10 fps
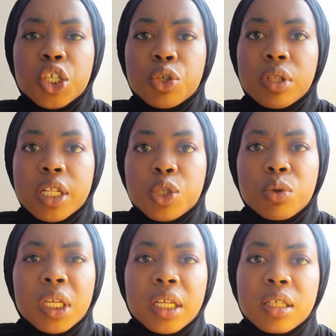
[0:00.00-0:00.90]
issue that's
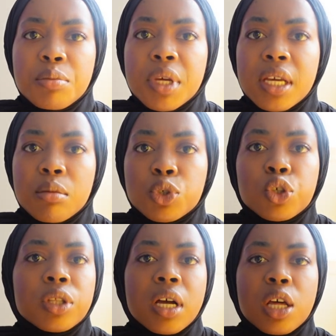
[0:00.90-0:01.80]
unique to me. I'm
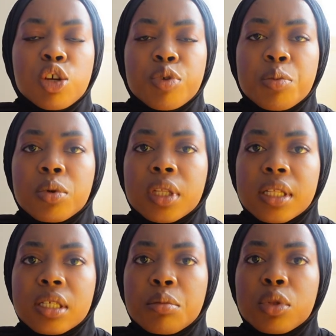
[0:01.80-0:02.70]
sure that other people
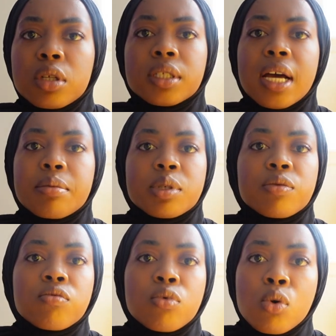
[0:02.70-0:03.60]
in similar types
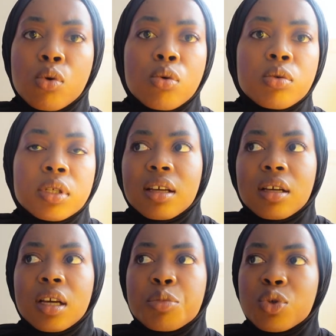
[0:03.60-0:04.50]
of roles,
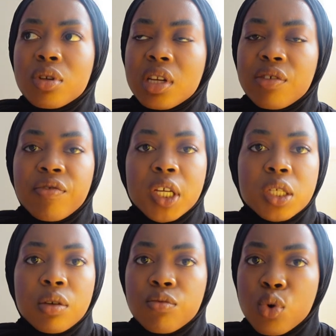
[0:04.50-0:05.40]

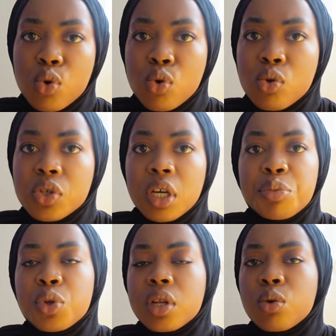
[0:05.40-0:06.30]
community-facing roles,
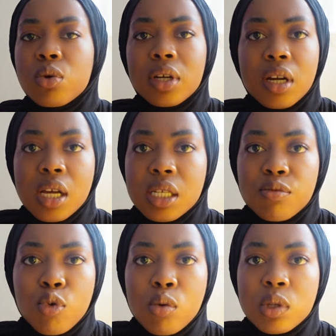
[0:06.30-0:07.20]
community organizing
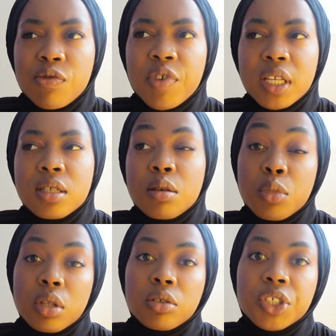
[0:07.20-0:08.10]
roles face
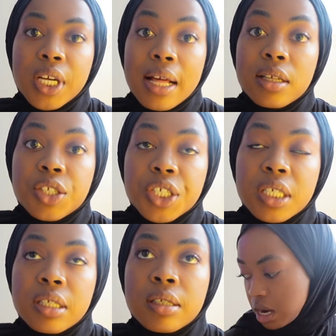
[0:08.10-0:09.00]
similar
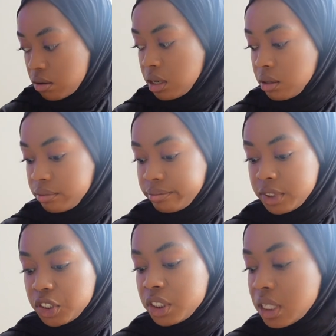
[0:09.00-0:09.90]
challenges. I don't know.
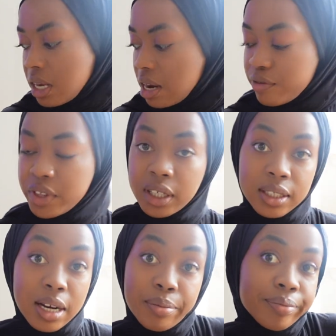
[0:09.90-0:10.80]
There's just a lot of things
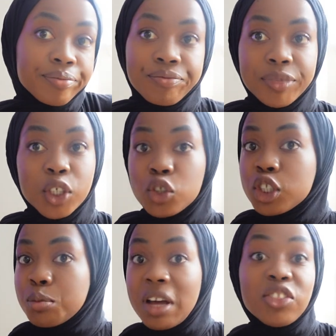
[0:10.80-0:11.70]
that these are
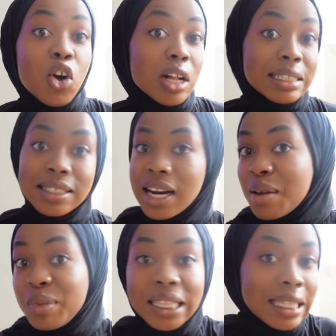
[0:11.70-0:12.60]
just my thoughts that
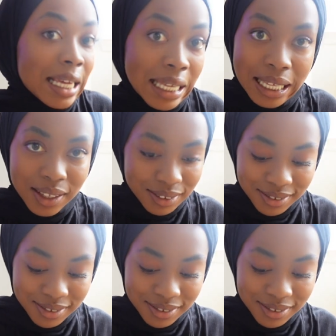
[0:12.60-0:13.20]
I've been thinking.